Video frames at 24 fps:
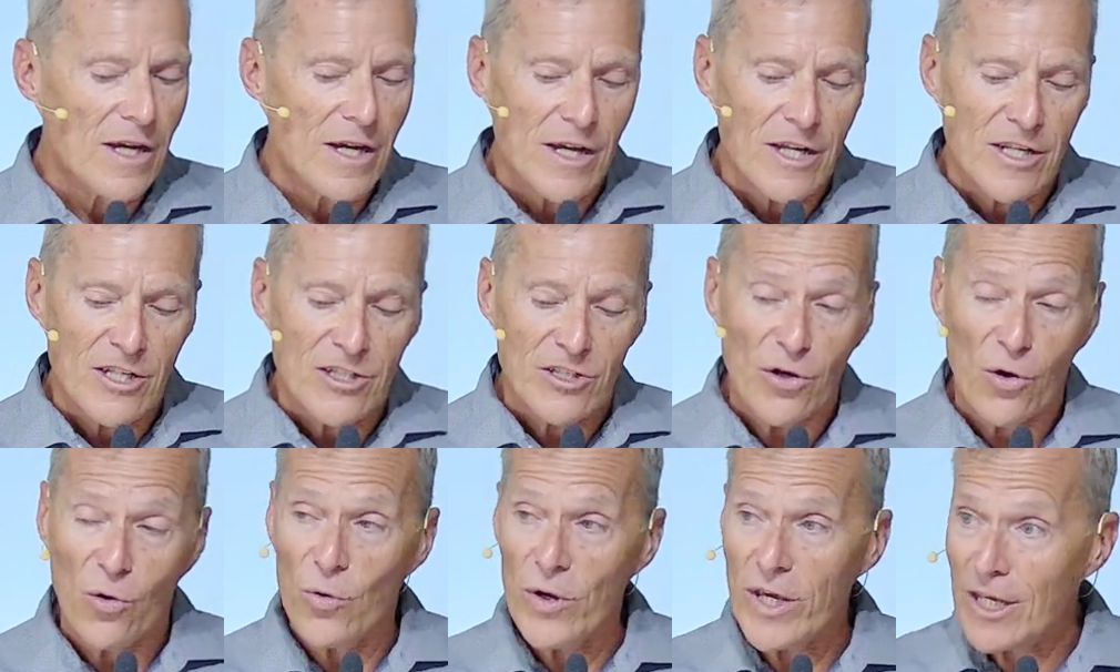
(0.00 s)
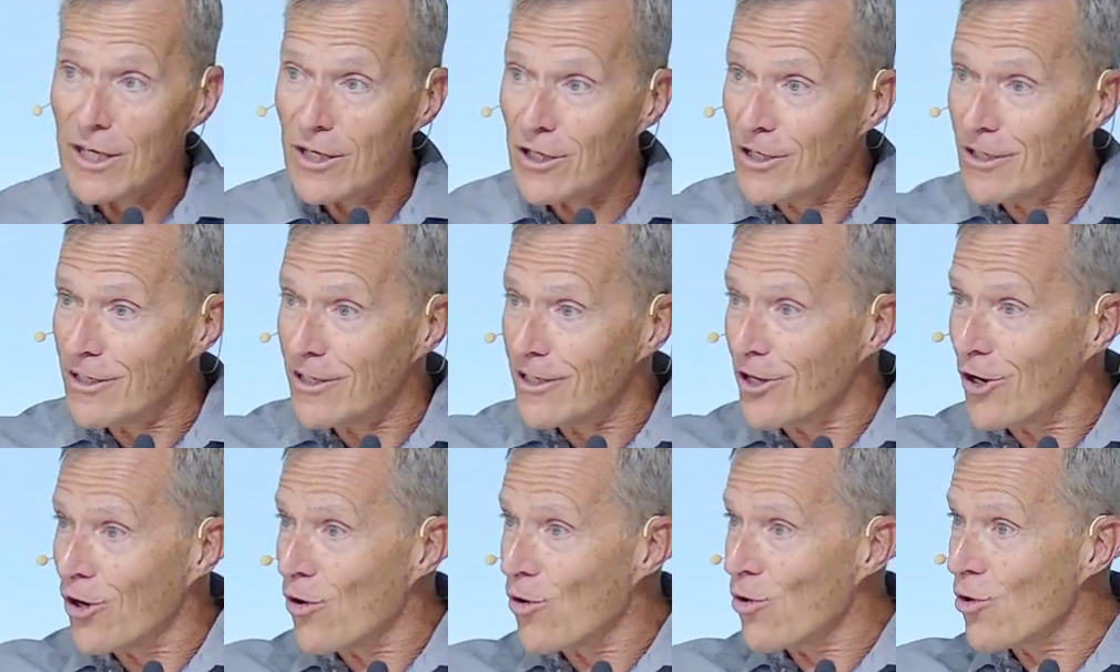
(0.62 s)
So we,
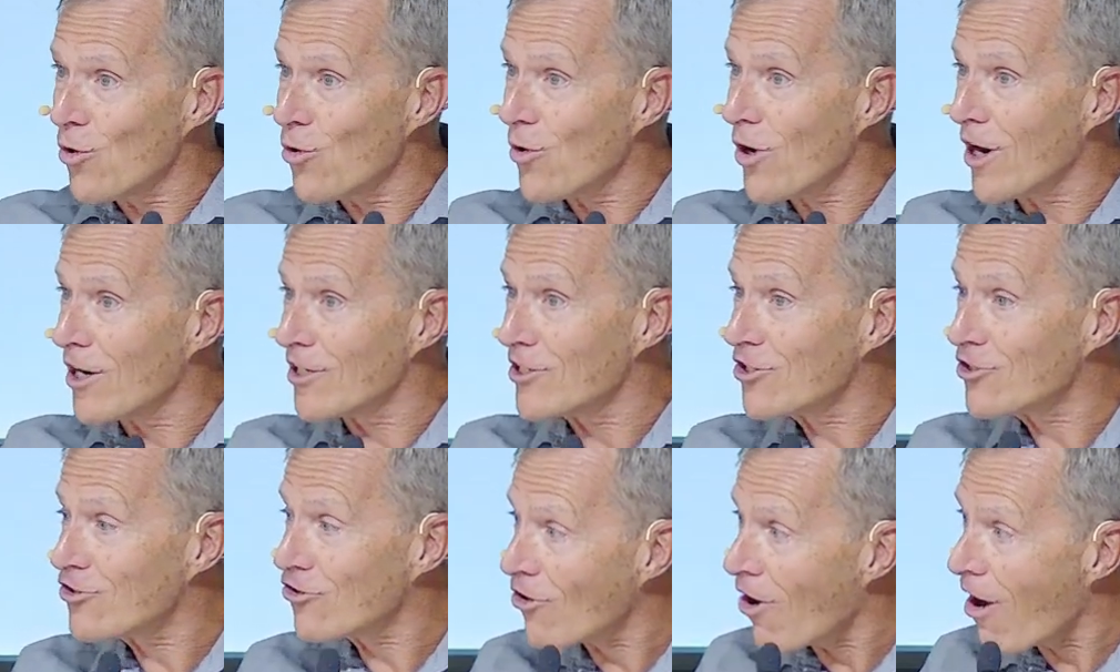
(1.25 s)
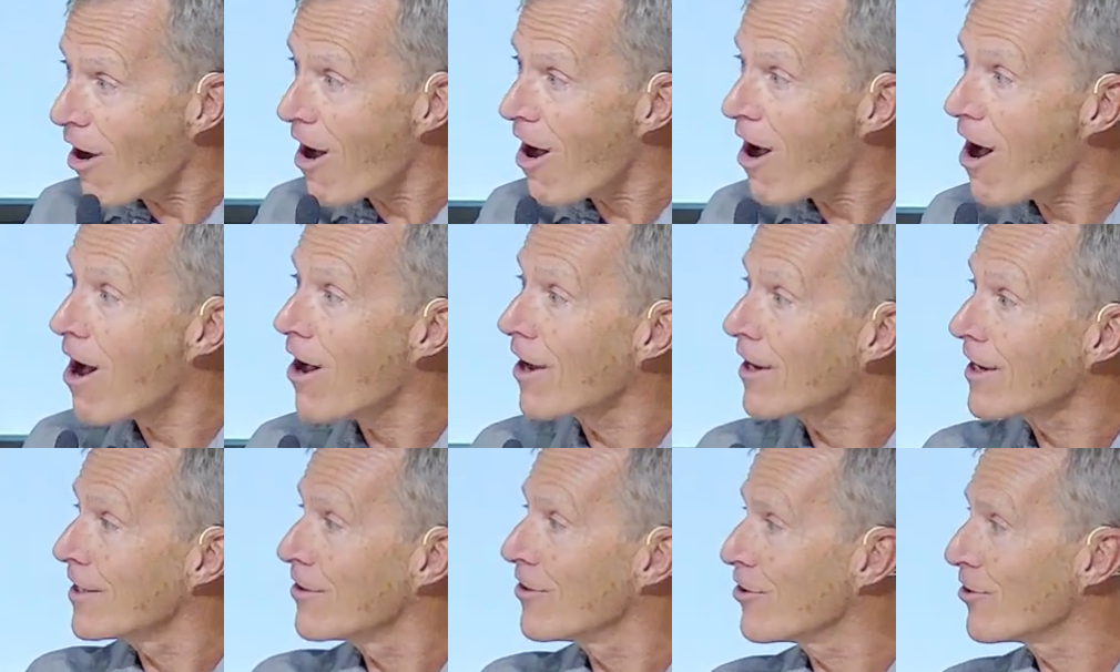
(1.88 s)
you know, who are
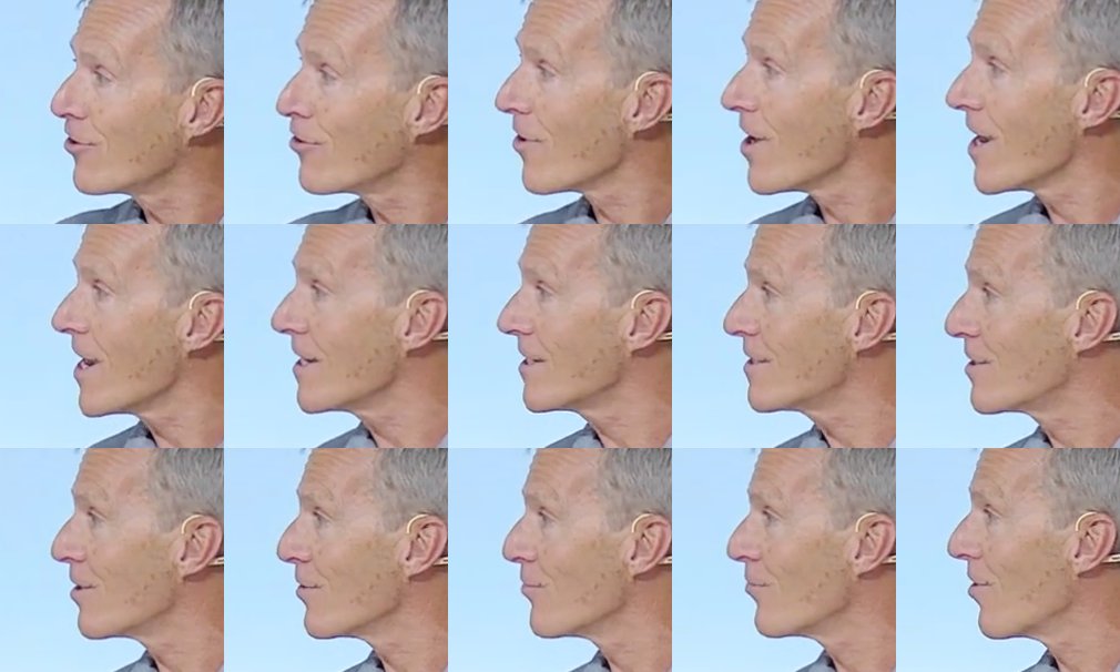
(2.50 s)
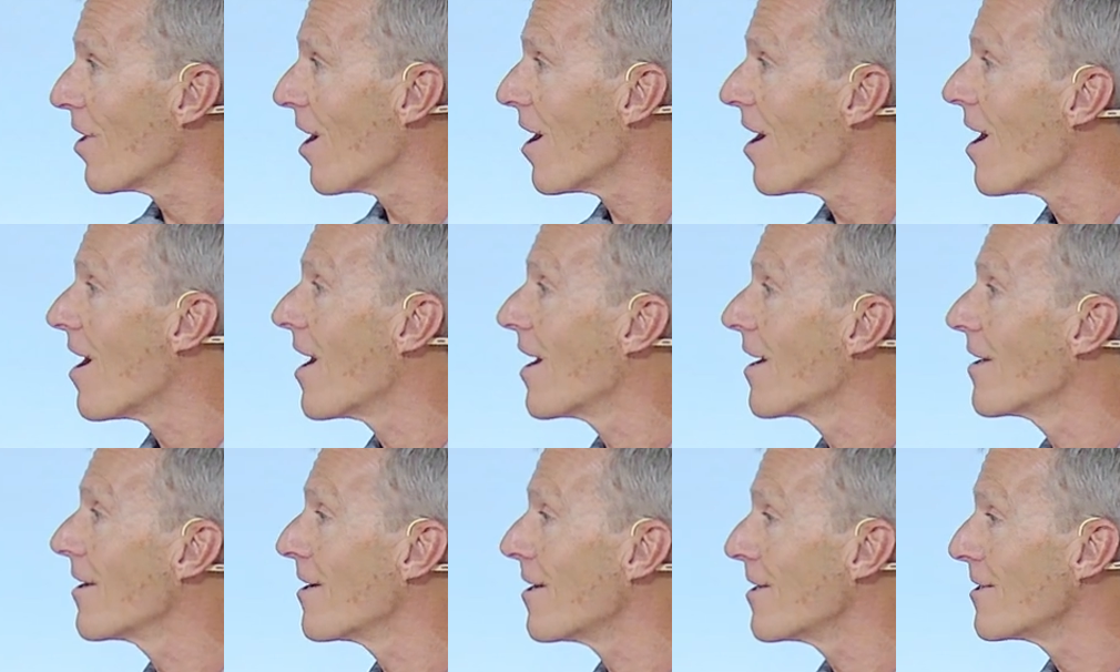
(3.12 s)
strong in the grace of
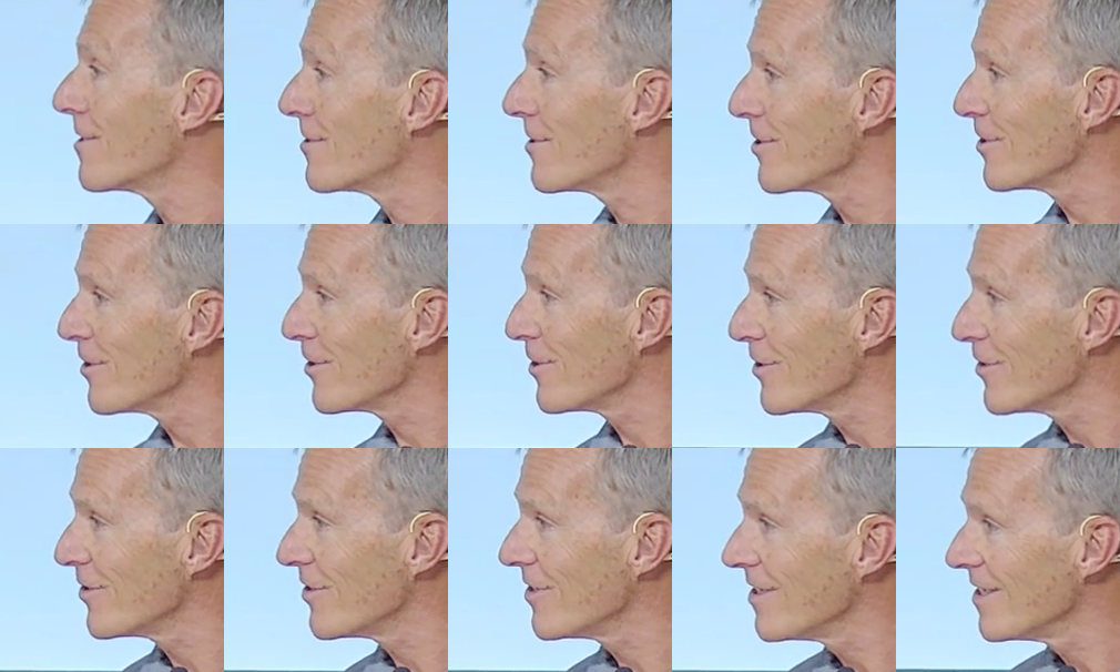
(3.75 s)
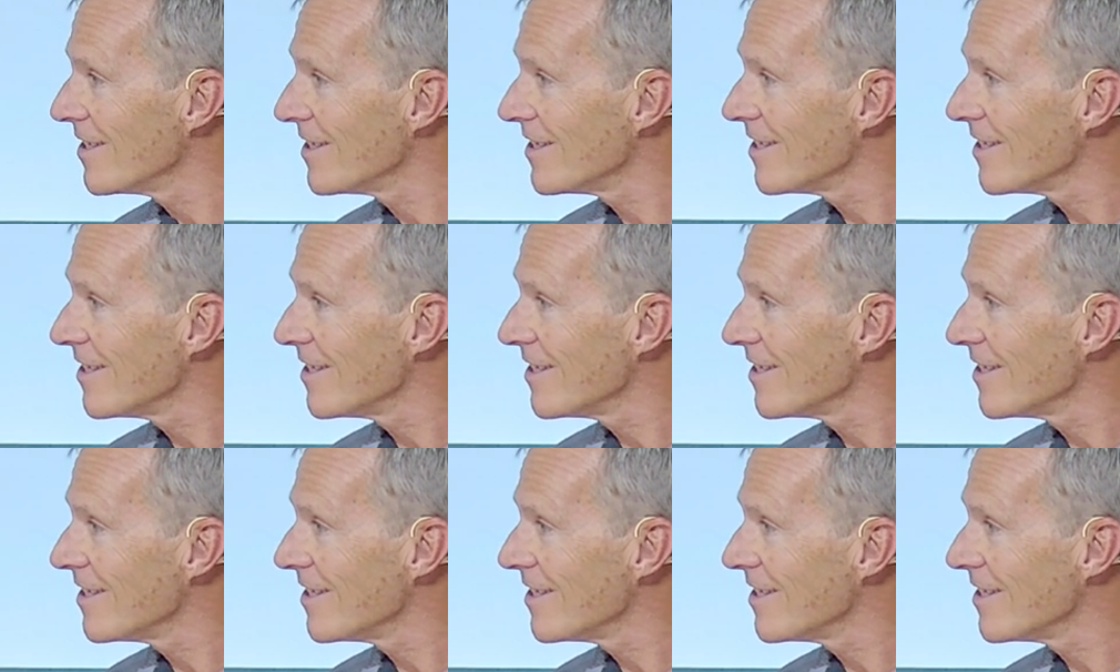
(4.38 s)
God are to